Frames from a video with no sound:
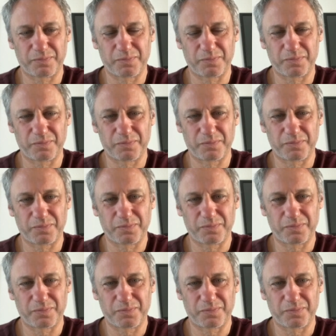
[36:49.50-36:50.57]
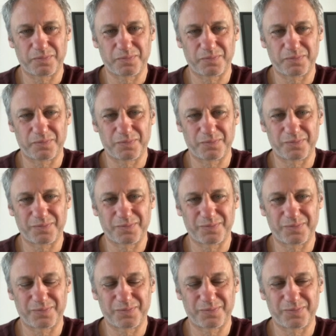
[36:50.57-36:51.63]

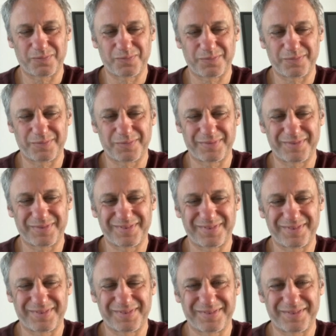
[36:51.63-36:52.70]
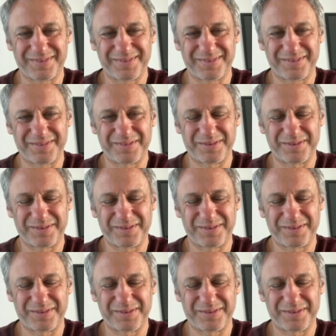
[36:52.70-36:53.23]
No words are spoken by the person on screen.